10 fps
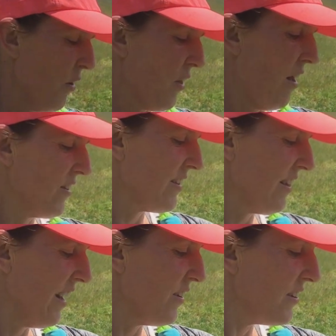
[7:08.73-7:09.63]
Well, having said
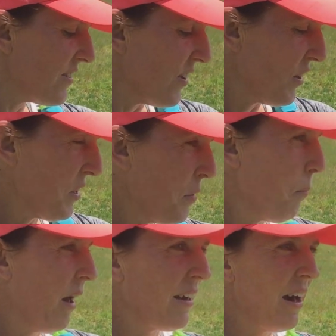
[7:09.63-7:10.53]
that, also
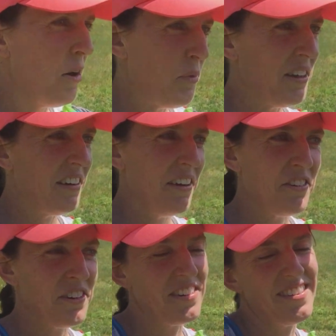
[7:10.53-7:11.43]
my Garmin, I
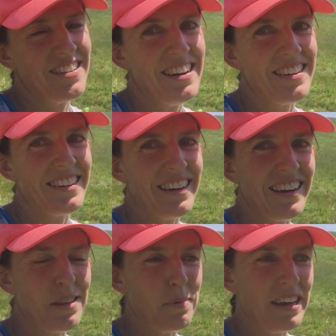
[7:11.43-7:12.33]
forgot to start it
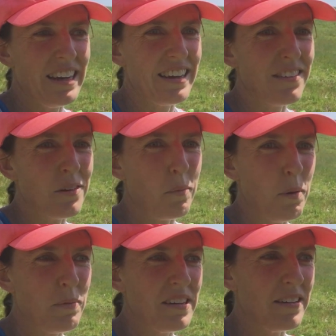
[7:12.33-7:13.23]
at the beginning, so I
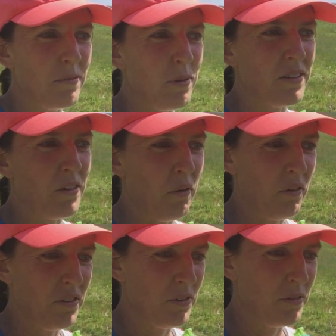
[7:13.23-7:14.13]
probably didn't press go
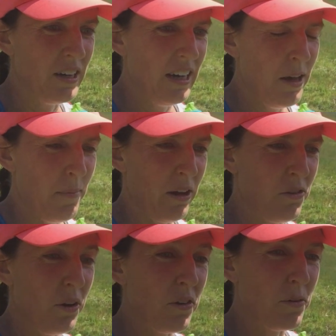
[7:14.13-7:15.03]
until about
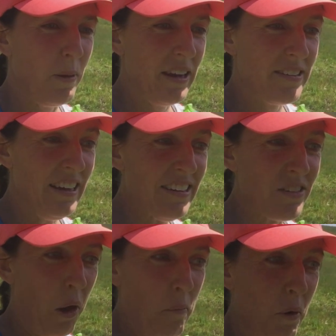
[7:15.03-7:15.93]
200 meters in,
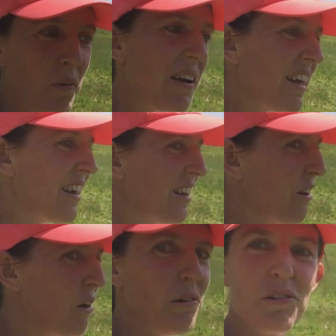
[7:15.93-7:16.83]
so I'm already
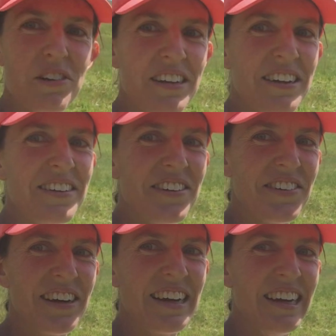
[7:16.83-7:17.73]
in ultra
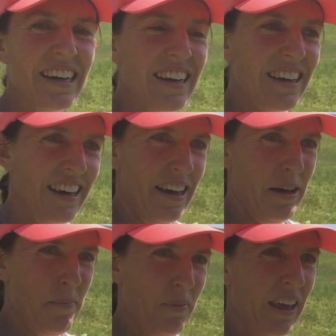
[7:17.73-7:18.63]
territory.
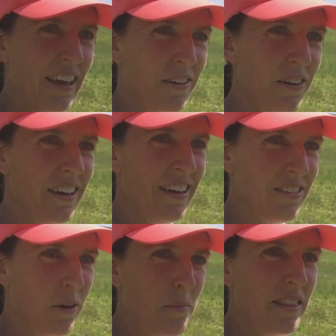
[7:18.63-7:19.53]

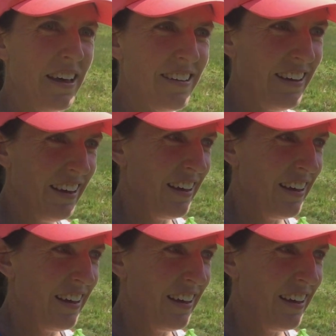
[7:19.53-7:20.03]
So I'm in that